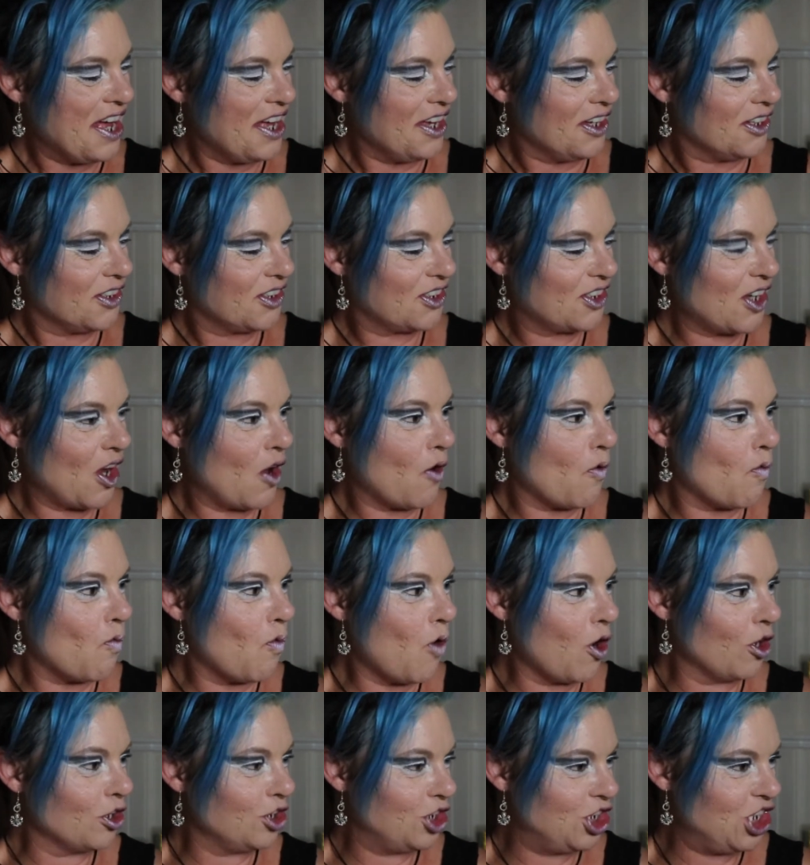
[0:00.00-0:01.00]
So
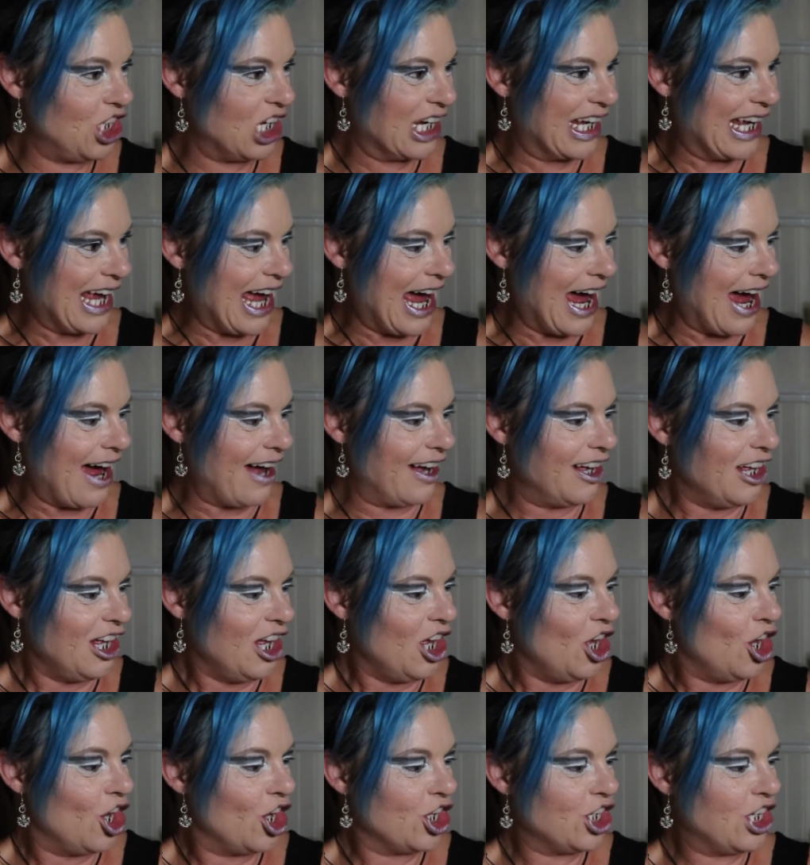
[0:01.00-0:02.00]
what do you get?
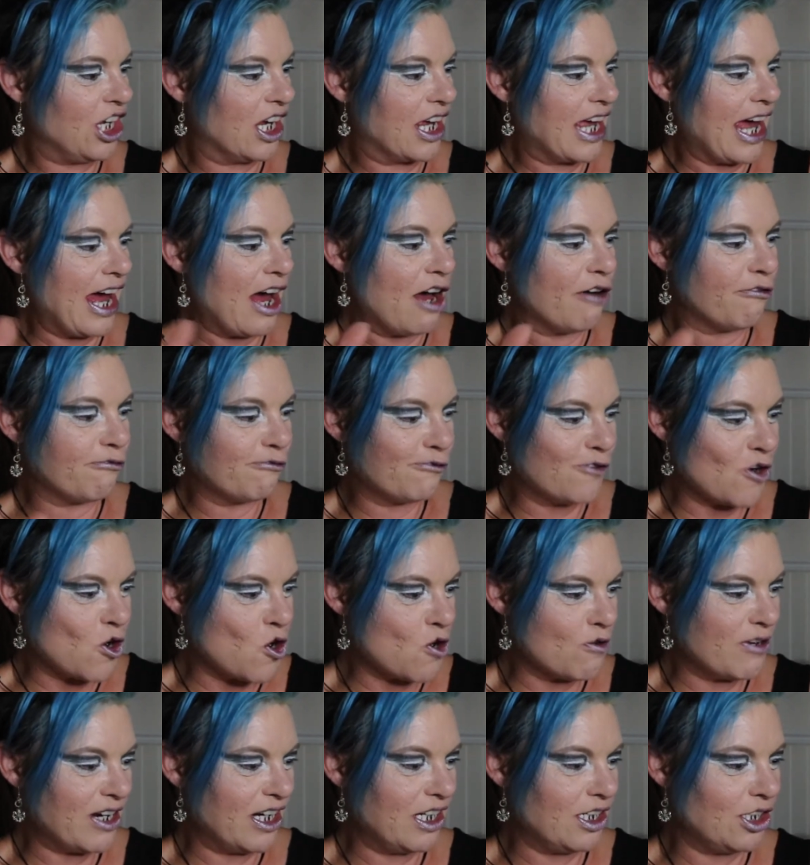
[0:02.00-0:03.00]
You get a
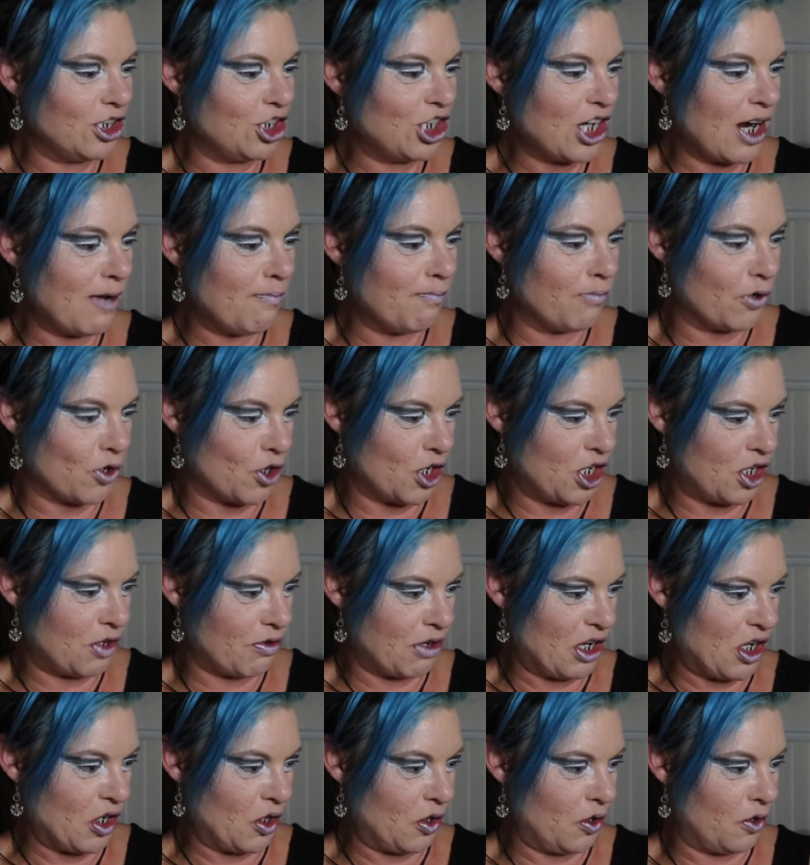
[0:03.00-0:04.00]
4-inch
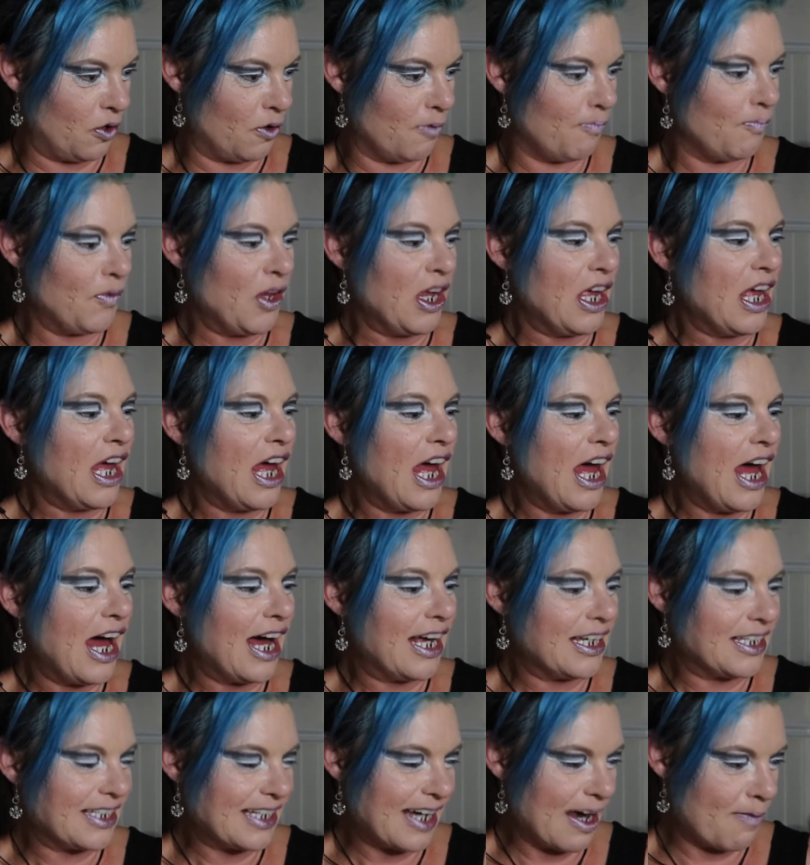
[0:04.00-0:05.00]
embroidery hoop,
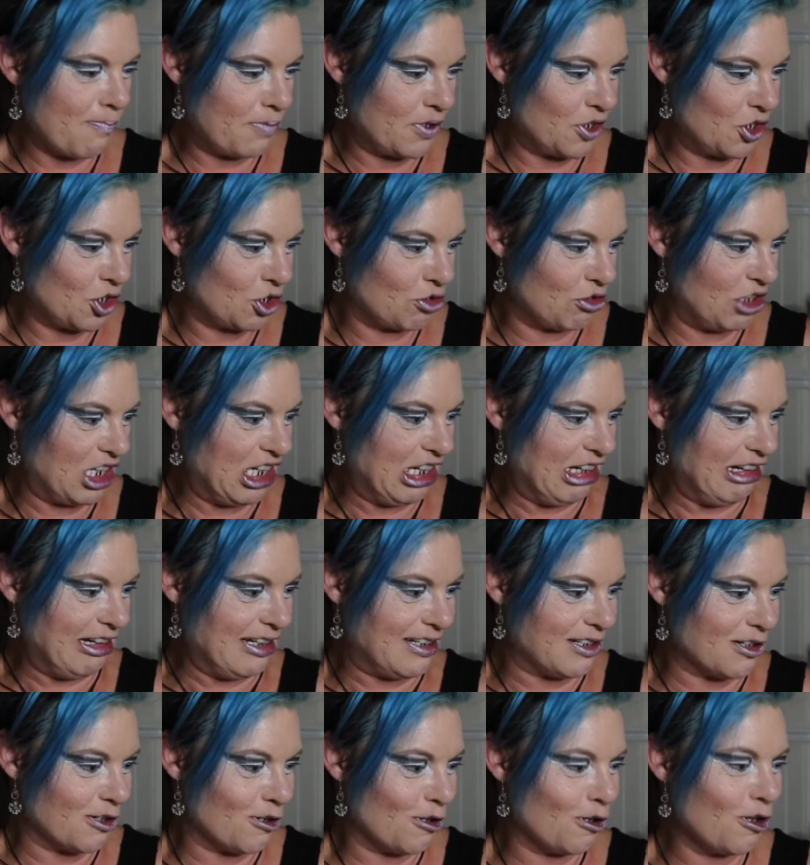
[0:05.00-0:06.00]
a tapestry
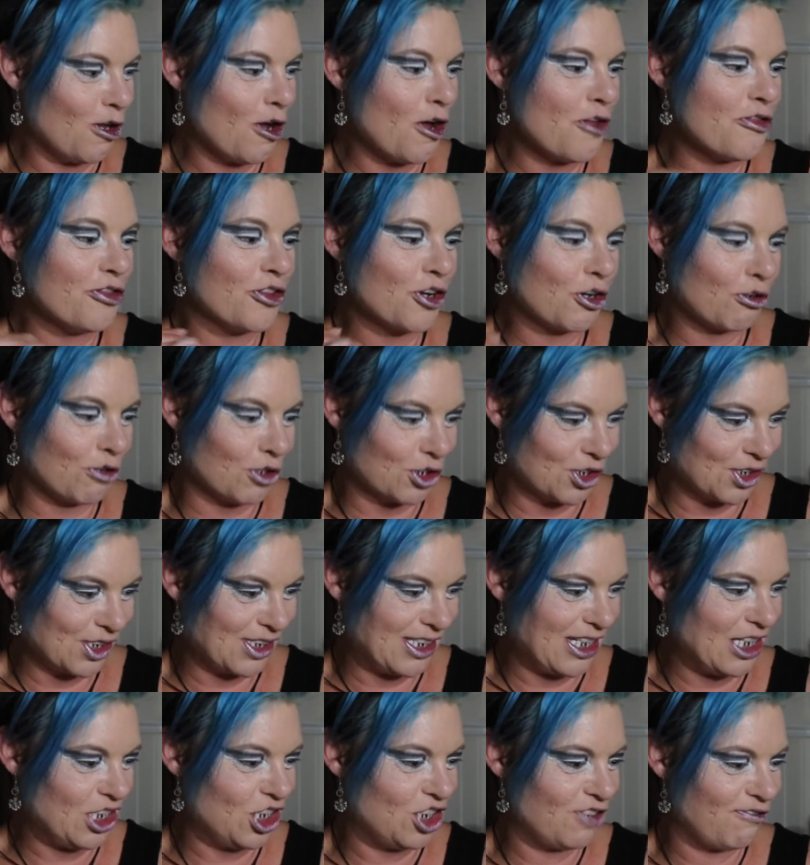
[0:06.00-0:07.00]
needle, the cross
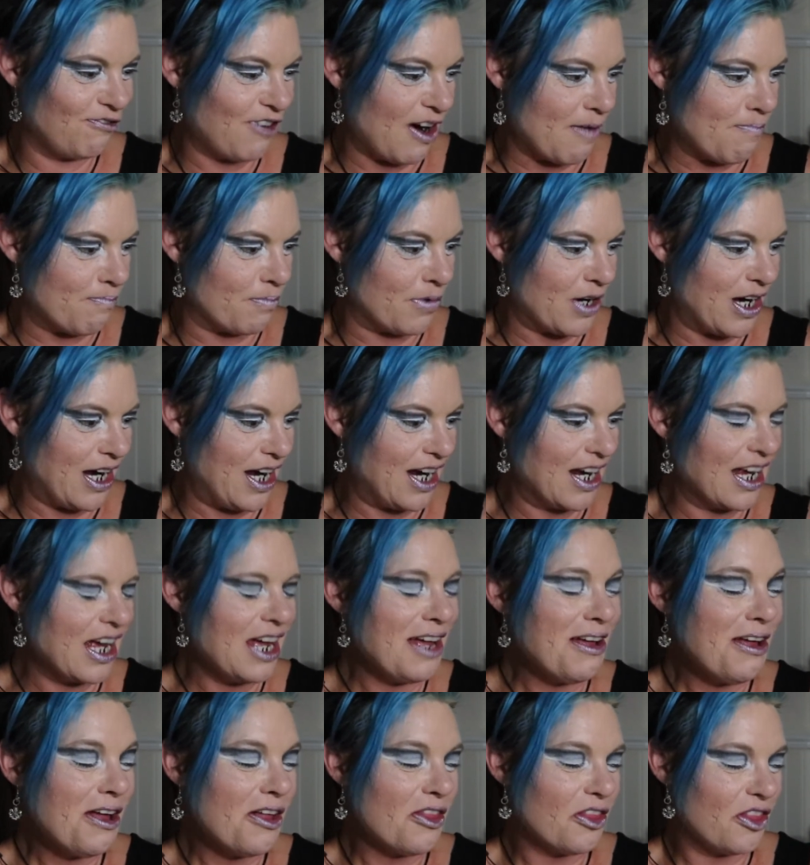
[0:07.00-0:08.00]
stitch fabric,
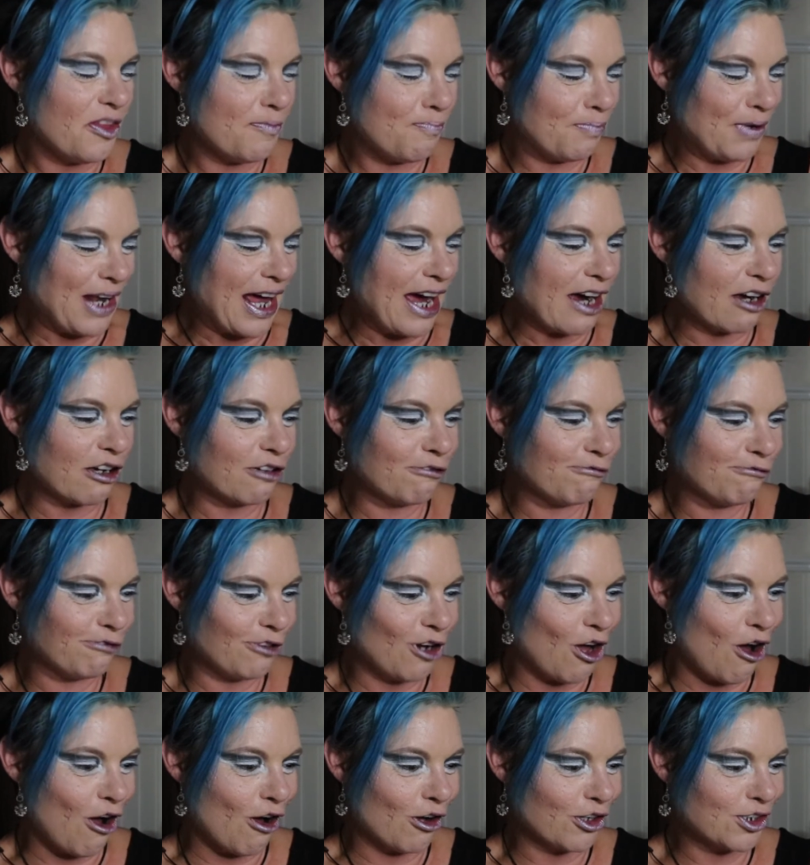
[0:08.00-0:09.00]
the black
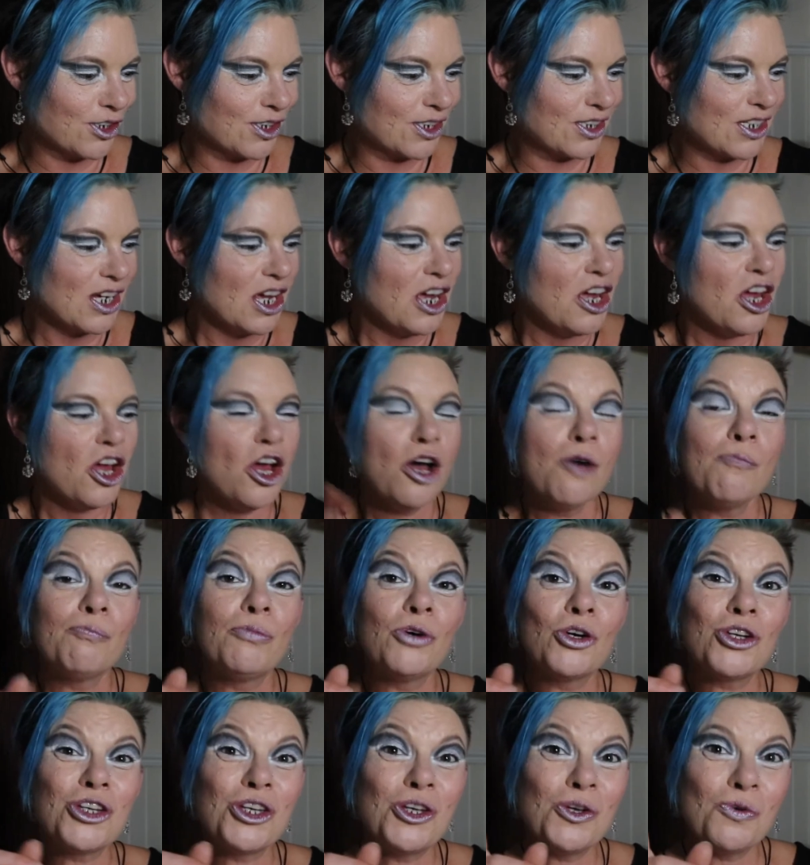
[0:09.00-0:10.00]
floss,
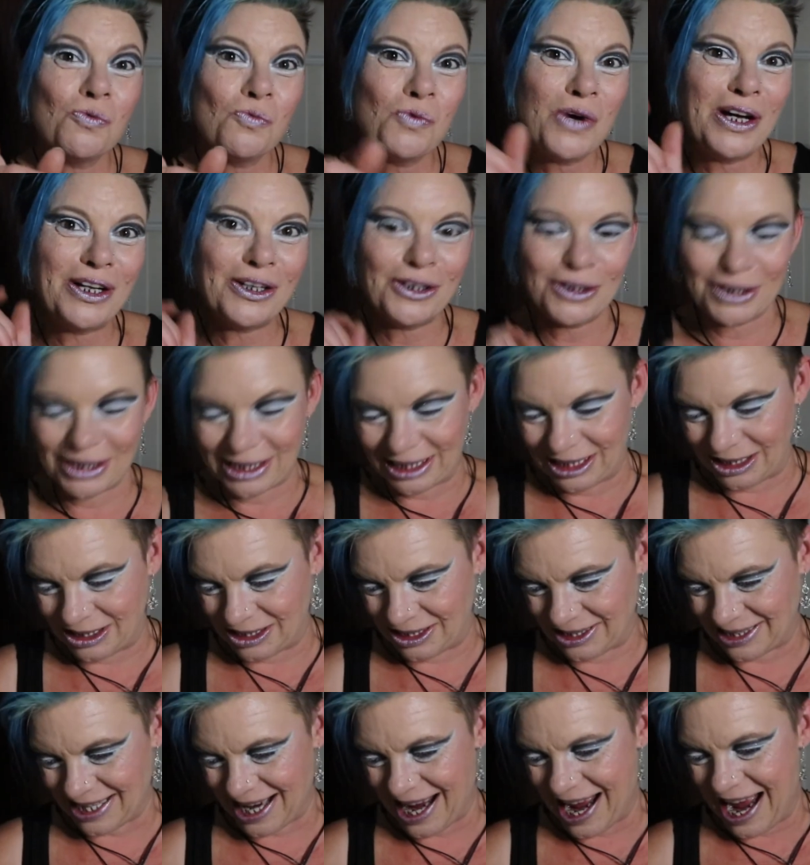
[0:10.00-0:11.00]
but you will need
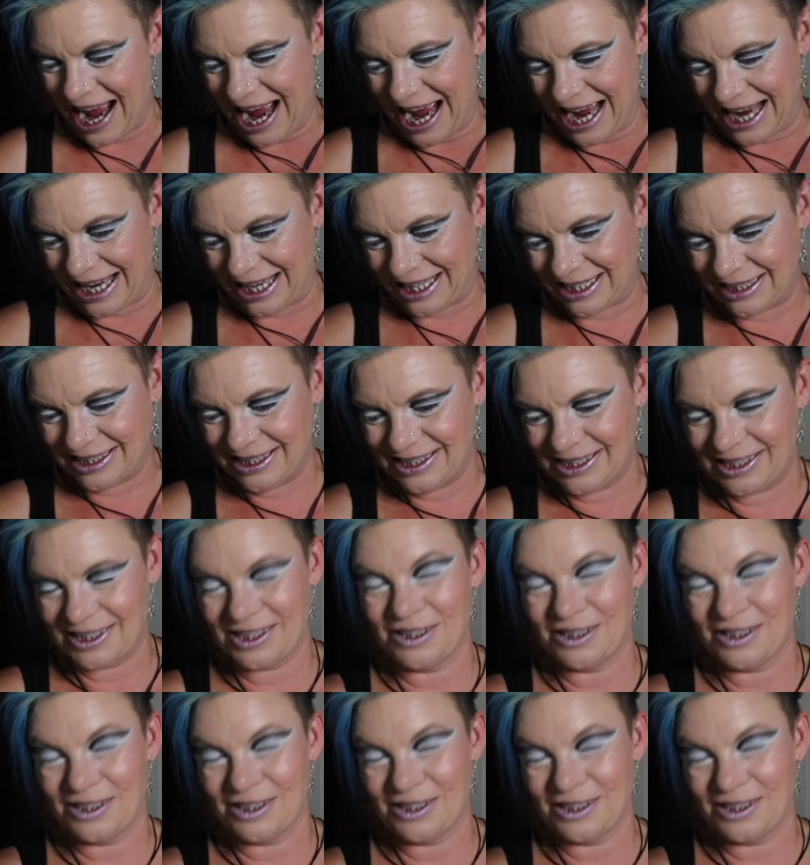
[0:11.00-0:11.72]
to add,